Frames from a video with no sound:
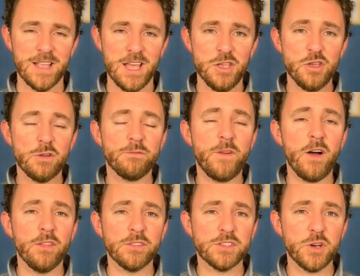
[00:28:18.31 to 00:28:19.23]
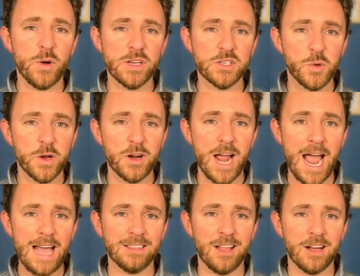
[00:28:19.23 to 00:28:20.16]
You can follow the show on Twitter
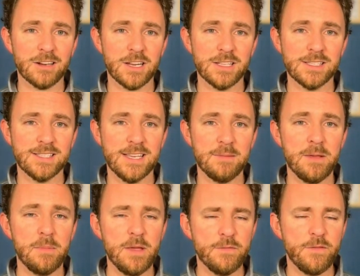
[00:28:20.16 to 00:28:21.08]
at LockedOnCBB.